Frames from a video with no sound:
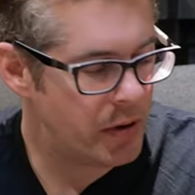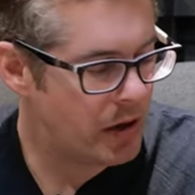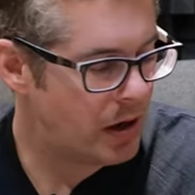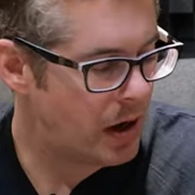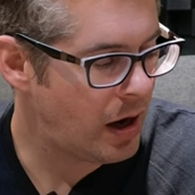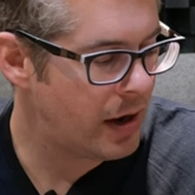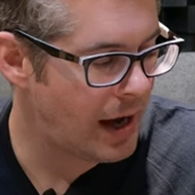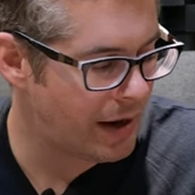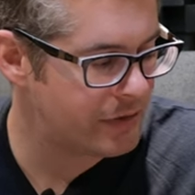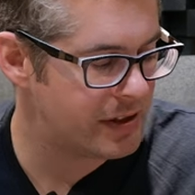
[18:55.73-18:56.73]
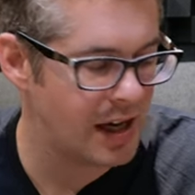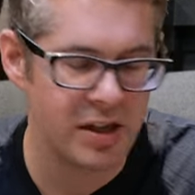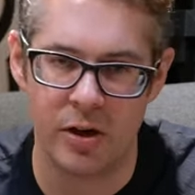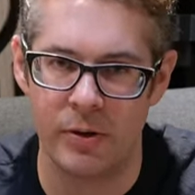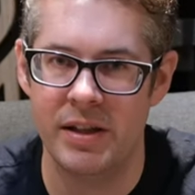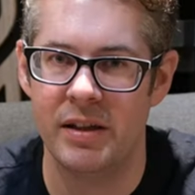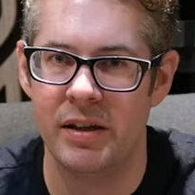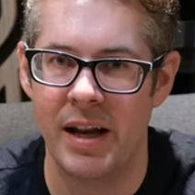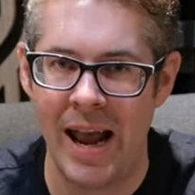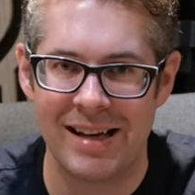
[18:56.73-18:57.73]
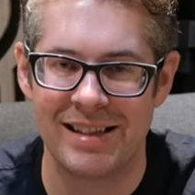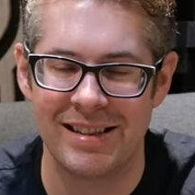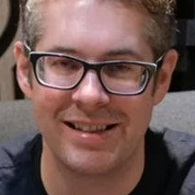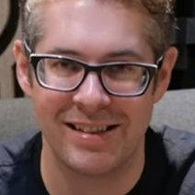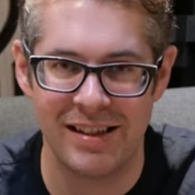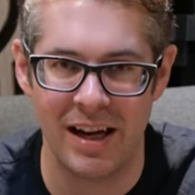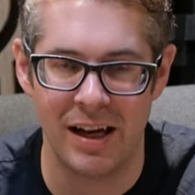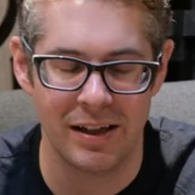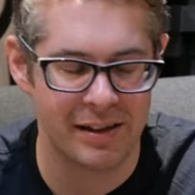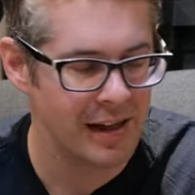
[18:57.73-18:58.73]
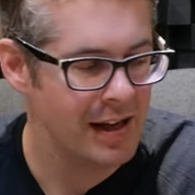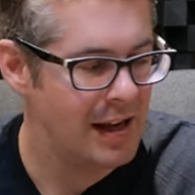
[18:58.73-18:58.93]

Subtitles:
But I have to say to you, this is an excellent start.